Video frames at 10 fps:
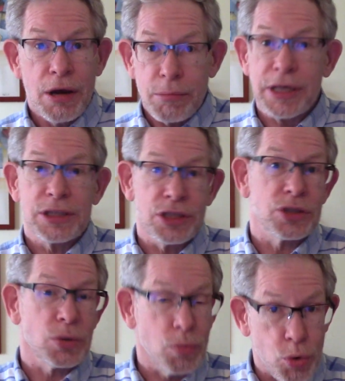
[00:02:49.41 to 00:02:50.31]
my
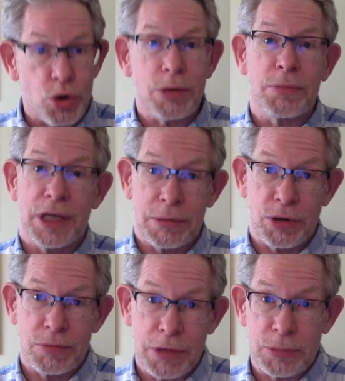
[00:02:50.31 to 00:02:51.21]
teacher warned me
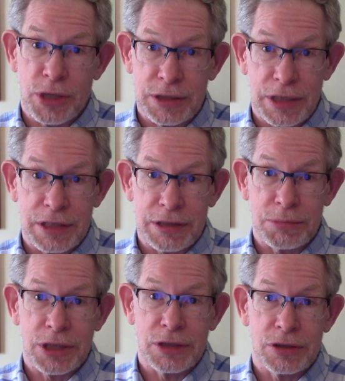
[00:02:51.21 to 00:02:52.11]
about memorization
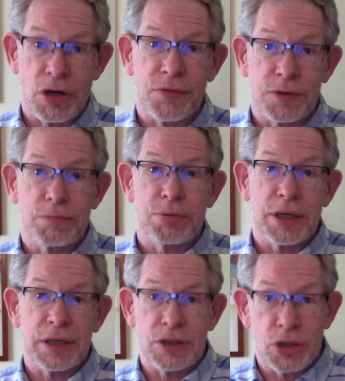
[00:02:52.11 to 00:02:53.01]
because you're often
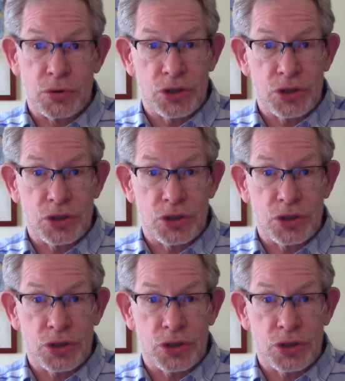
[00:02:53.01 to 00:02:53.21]
playing,